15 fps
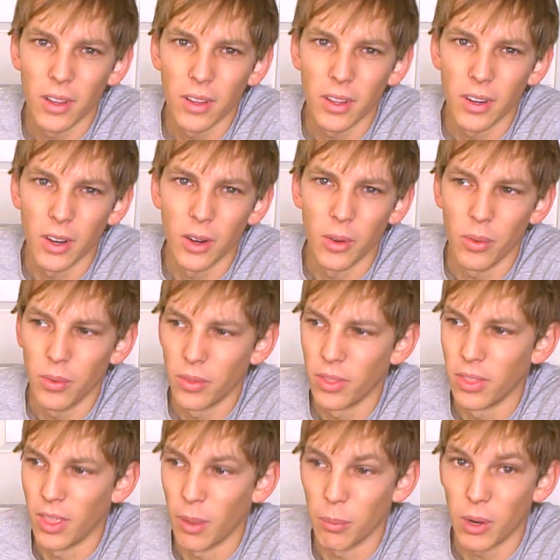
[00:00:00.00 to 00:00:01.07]
you know,
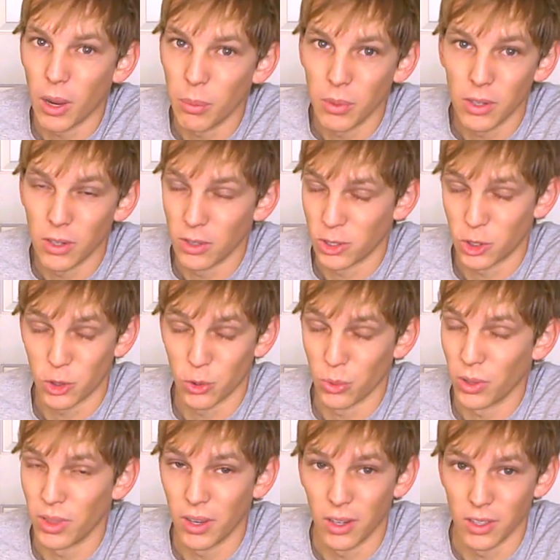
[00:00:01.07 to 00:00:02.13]
them coming to
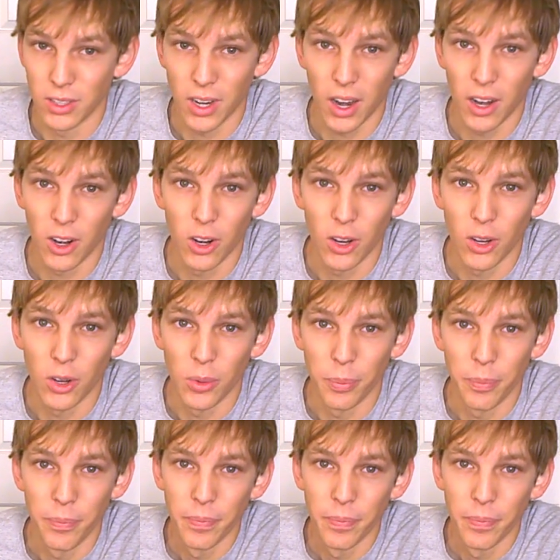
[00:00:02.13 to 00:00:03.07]
destroy their entire home.